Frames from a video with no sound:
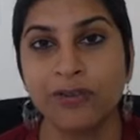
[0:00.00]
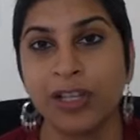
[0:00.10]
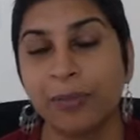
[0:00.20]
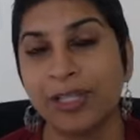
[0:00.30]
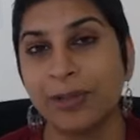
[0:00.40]
of
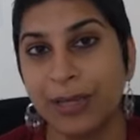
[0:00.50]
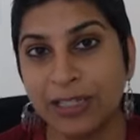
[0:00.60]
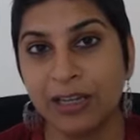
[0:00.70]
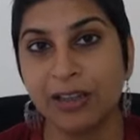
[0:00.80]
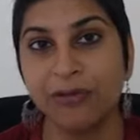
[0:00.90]
them,
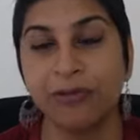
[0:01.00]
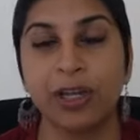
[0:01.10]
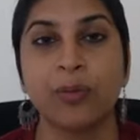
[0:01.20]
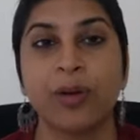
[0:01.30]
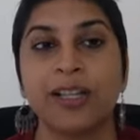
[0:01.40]
especially the free
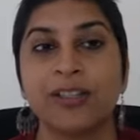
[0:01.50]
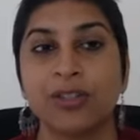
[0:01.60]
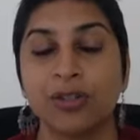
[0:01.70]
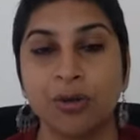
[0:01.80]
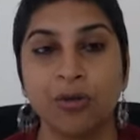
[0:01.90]
ones,
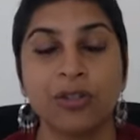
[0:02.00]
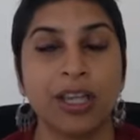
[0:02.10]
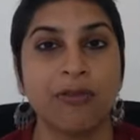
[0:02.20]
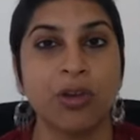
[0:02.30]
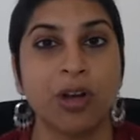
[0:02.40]
don't
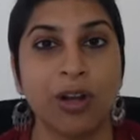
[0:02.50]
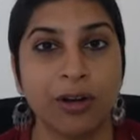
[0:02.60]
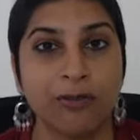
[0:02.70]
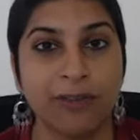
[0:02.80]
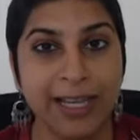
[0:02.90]
give you a lot
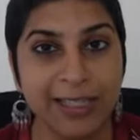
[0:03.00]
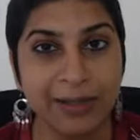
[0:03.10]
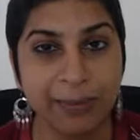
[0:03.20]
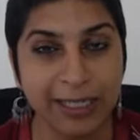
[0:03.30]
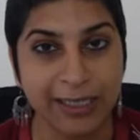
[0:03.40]
of
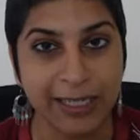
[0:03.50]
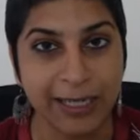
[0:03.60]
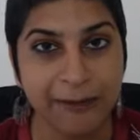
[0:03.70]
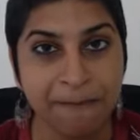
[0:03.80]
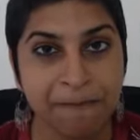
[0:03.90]

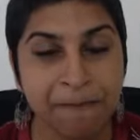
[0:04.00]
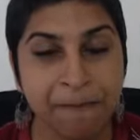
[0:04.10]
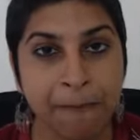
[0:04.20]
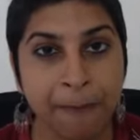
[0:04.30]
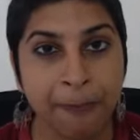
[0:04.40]
flexibility.
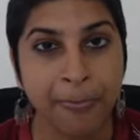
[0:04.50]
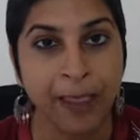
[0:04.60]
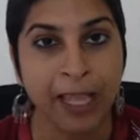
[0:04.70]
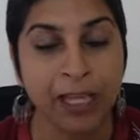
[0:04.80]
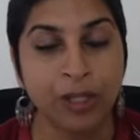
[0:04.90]

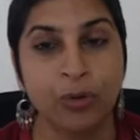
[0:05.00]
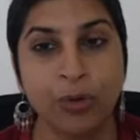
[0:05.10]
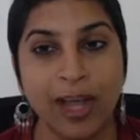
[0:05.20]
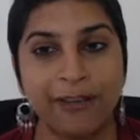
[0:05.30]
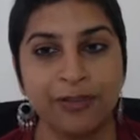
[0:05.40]
You
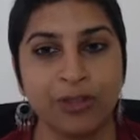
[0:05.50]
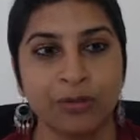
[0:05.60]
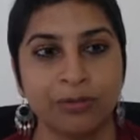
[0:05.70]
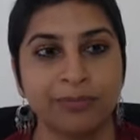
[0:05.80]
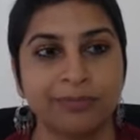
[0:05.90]
have
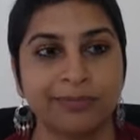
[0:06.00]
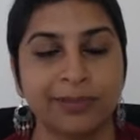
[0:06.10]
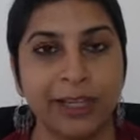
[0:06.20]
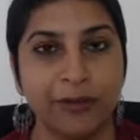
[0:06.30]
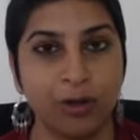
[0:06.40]
to,
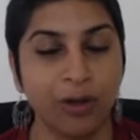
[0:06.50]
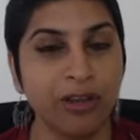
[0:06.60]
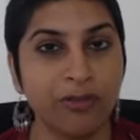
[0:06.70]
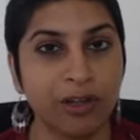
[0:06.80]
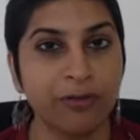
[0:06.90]
if you're going
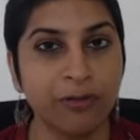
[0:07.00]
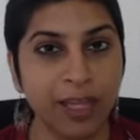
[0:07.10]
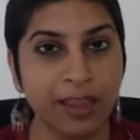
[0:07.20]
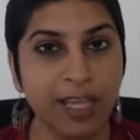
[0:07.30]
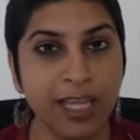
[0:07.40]
for a
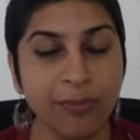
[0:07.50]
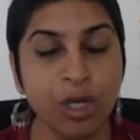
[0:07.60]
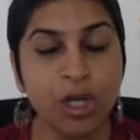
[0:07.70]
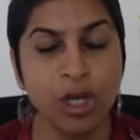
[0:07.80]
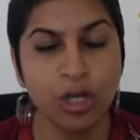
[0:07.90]
free theme,
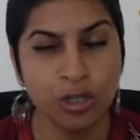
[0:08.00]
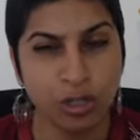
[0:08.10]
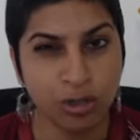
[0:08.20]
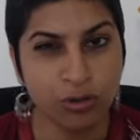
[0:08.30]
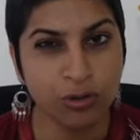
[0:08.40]

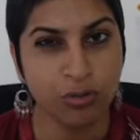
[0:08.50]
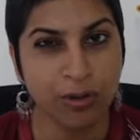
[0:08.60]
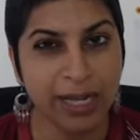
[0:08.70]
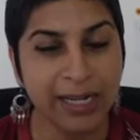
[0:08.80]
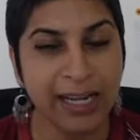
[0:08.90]
choose
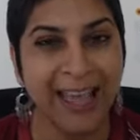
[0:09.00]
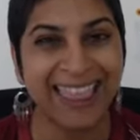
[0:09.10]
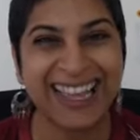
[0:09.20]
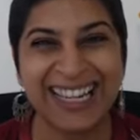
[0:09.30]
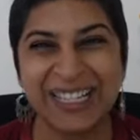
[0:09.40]
one
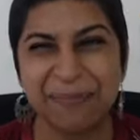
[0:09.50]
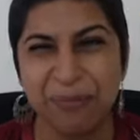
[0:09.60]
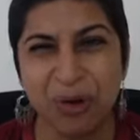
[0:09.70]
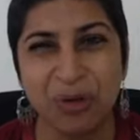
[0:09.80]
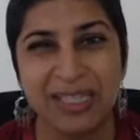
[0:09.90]
that is
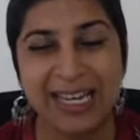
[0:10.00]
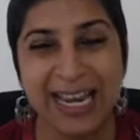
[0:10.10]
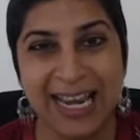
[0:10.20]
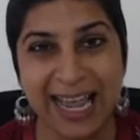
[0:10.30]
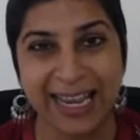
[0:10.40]

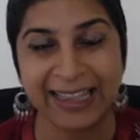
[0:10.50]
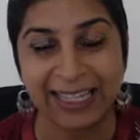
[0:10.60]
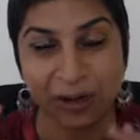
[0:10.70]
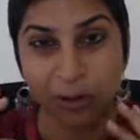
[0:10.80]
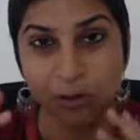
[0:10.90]

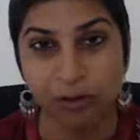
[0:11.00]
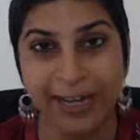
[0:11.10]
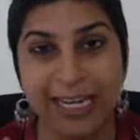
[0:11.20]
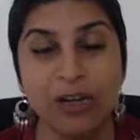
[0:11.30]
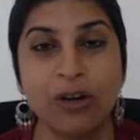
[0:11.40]
that
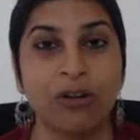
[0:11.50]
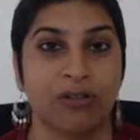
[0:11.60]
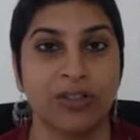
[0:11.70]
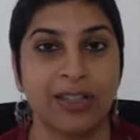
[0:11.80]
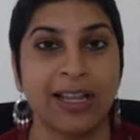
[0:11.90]
already
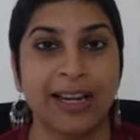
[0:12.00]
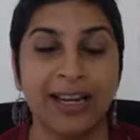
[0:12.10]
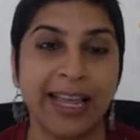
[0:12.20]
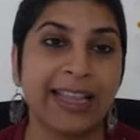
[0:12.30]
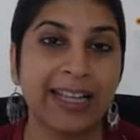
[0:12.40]
looks
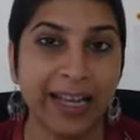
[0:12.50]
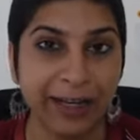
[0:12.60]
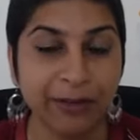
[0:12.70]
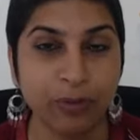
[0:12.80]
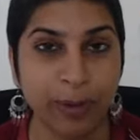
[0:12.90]
like the
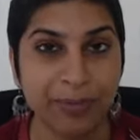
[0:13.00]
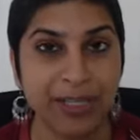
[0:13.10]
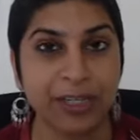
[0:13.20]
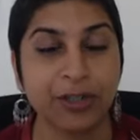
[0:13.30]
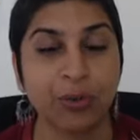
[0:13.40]
kind of
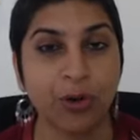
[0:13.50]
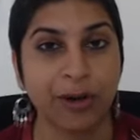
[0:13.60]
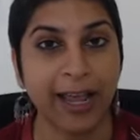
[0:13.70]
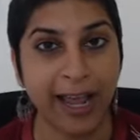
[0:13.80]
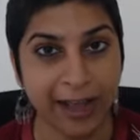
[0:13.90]
website you want
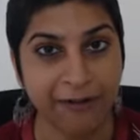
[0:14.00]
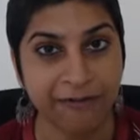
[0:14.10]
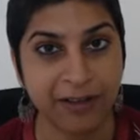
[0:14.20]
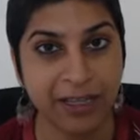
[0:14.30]
to have.